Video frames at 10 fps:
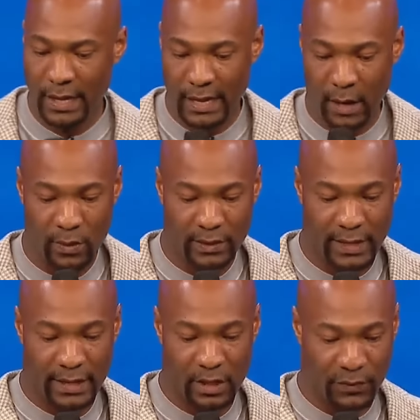And I want to
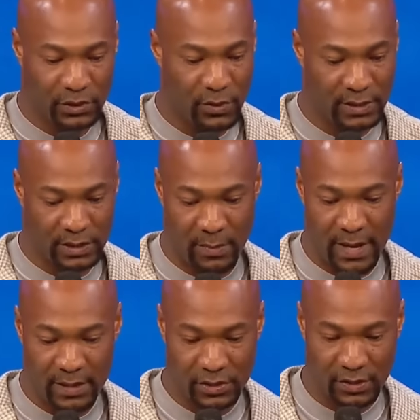thank you for trusting
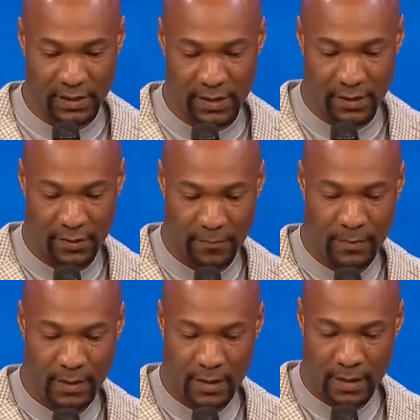me as your leader.
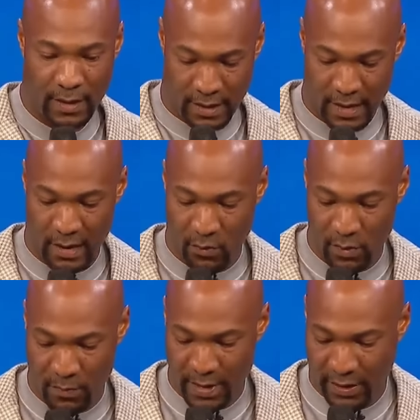I
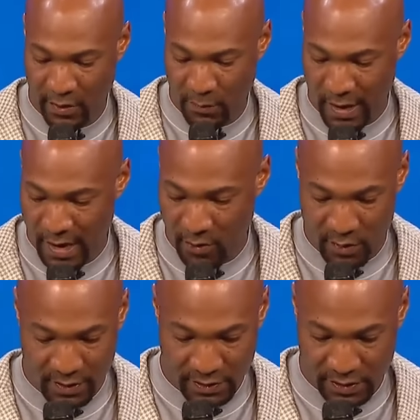will make you proud
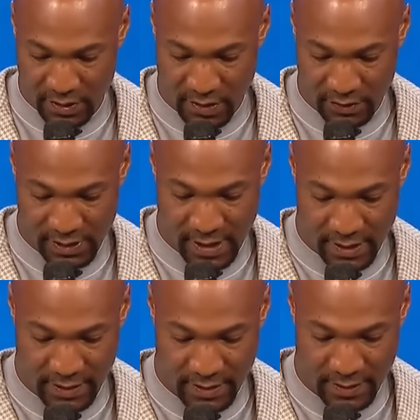when this is all said
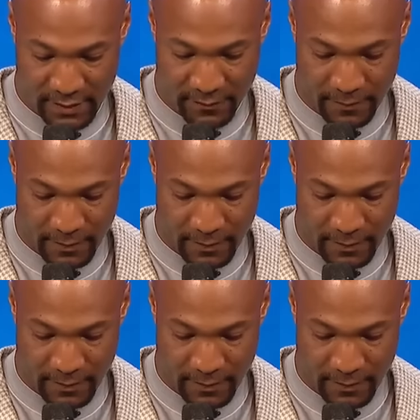and done.